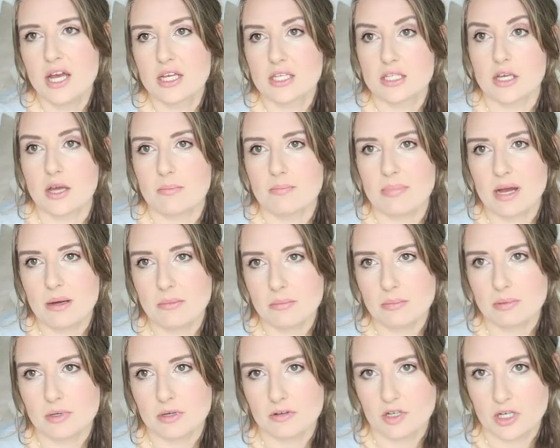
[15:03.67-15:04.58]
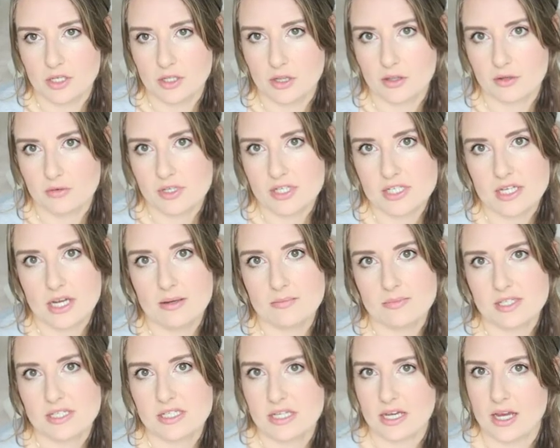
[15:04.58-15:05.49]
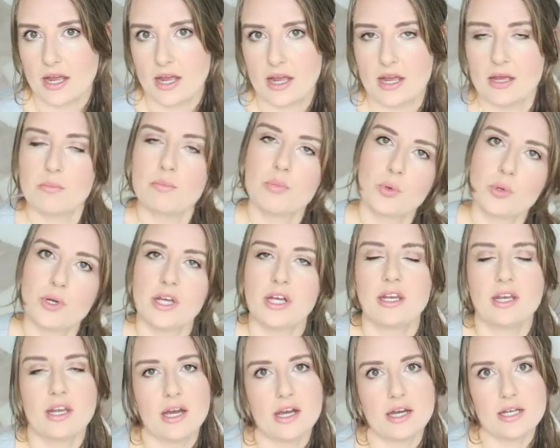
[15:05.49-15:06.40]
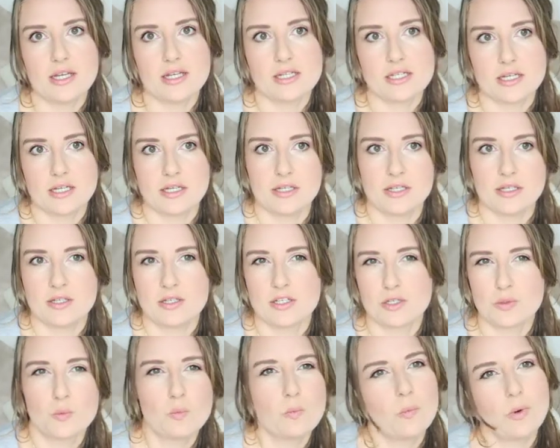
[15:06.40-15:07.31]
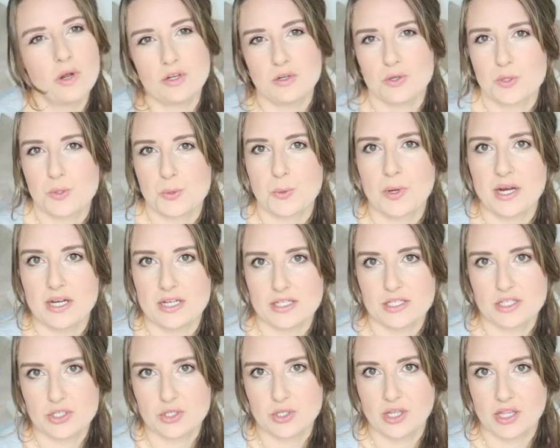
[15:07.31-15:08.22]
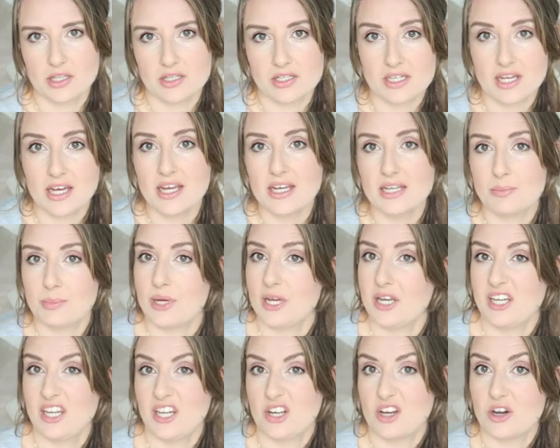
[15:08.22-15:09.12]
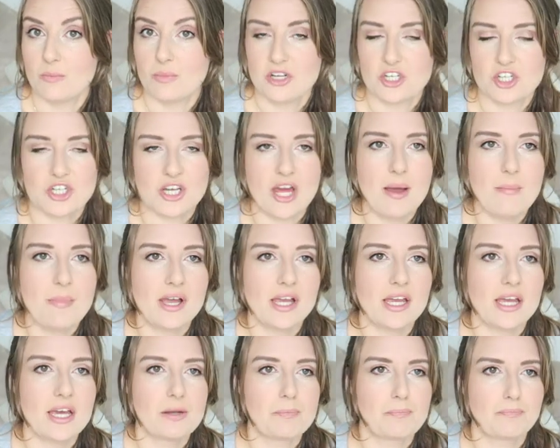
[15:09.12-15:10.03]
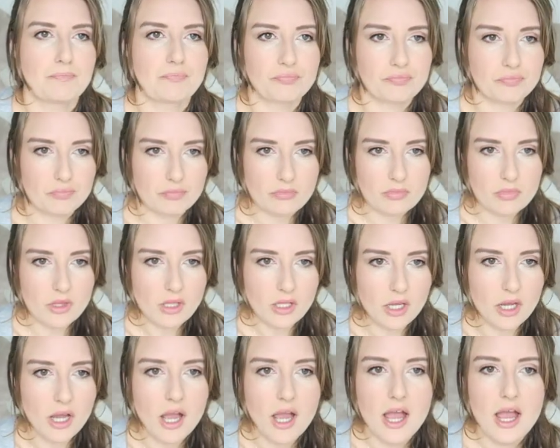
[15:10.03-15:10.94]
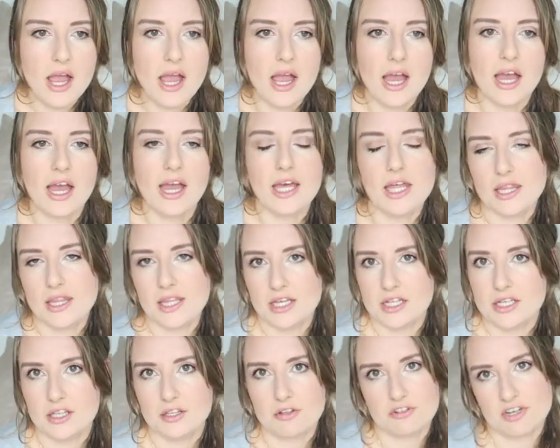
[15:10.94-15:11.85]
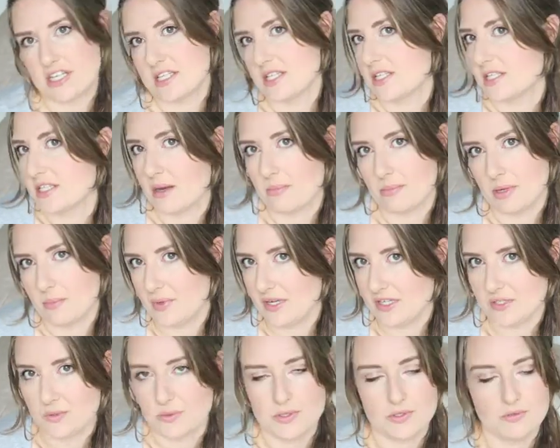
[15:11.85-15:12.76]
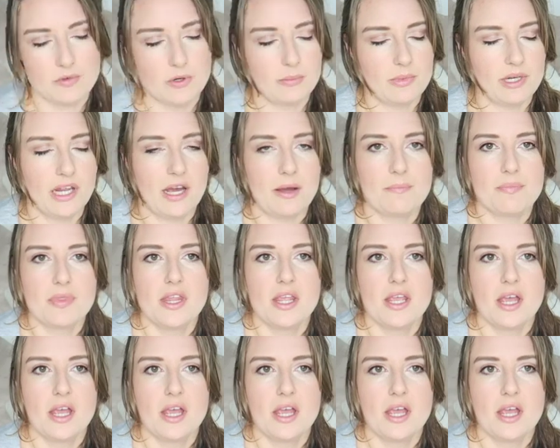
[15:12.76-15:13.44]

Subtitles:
So I pump around 3 times a day, morning, night, and 1 or twice during the day depending on how much time I get, and then the rest is supplemented with formula.